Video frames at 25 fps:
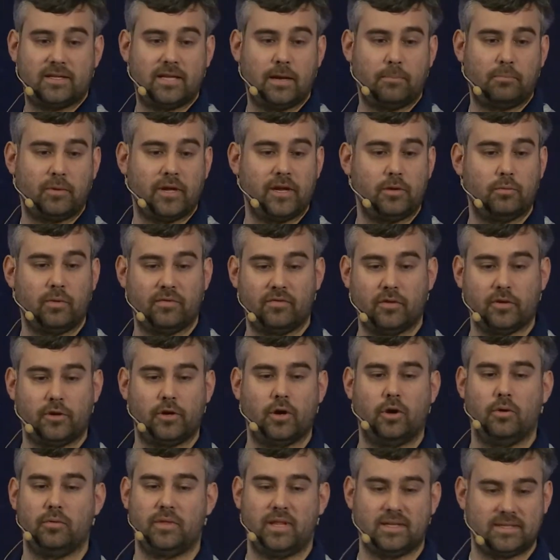template with the
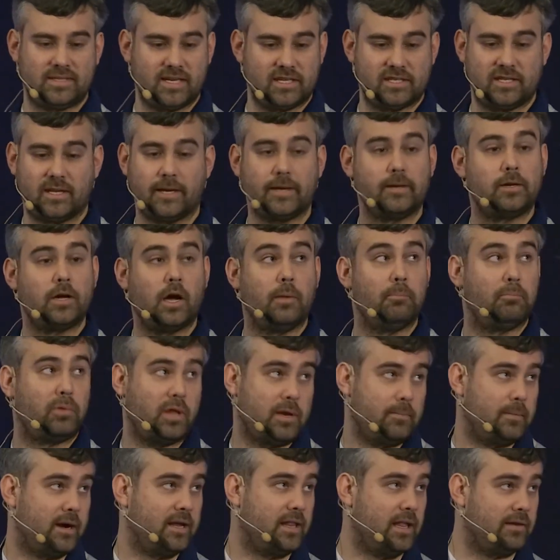code that says, come
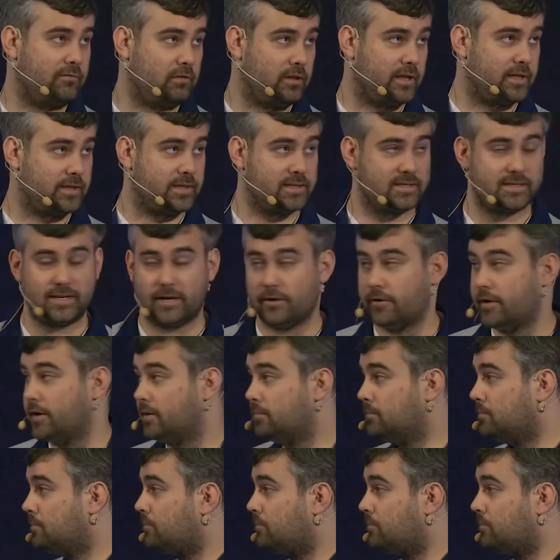play my level at this area.